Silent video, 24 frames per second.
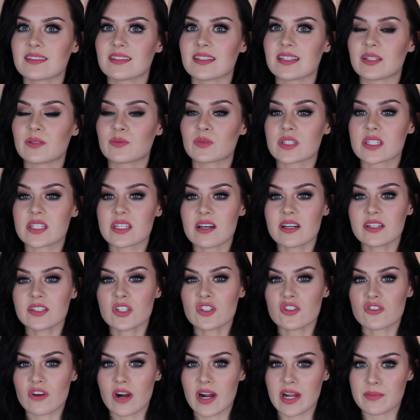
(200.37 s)
it was starting
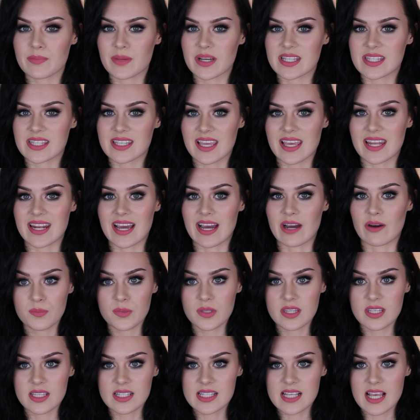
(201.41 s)
to dry my skin out.
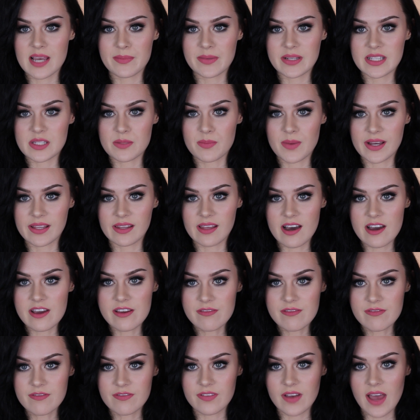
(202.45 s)
But this came into my
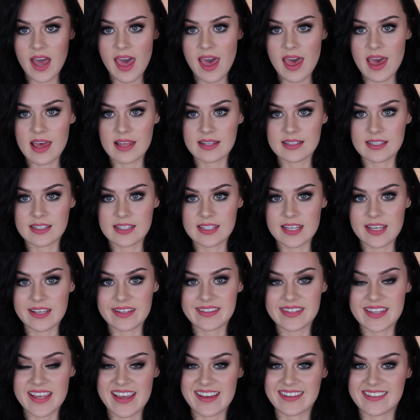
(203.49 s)
life and
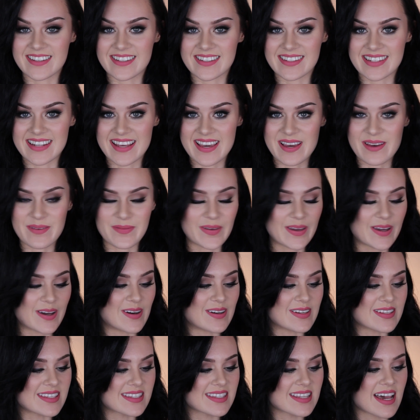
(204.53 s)
it's here to stay
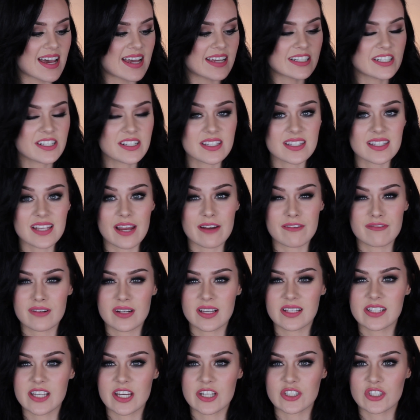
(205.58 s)
because I
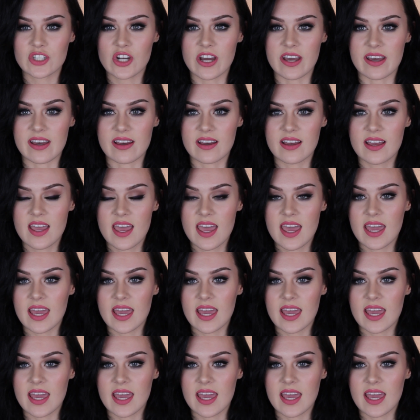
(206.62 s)
really enjoy it.